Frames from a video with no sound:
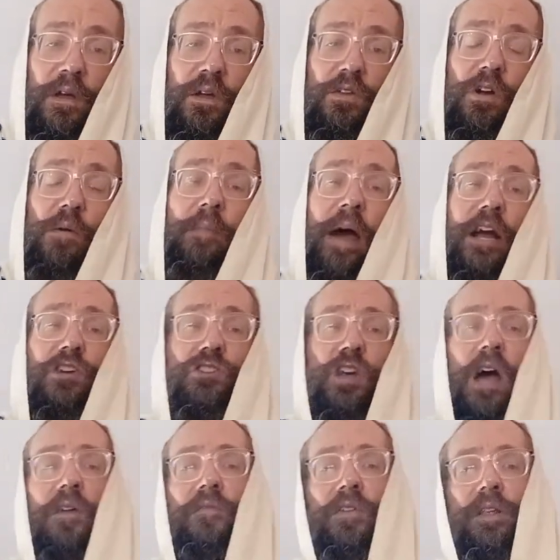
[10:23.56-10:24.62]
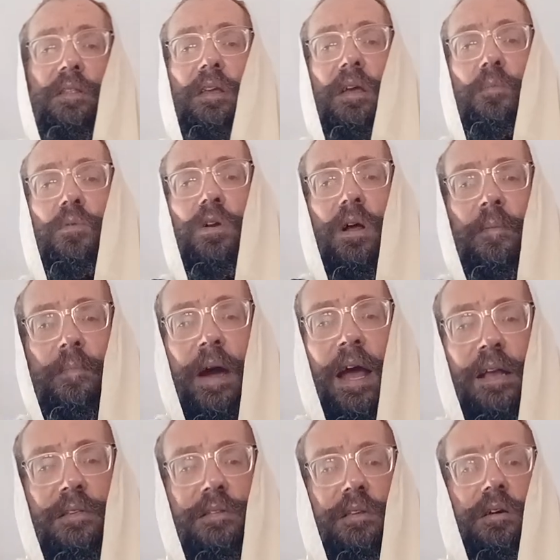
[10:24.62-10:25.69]
Your machshava, dibur, and
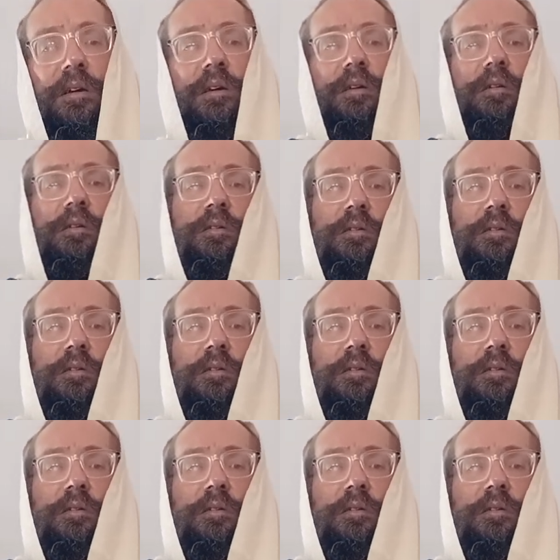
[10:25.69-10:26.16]
maisa.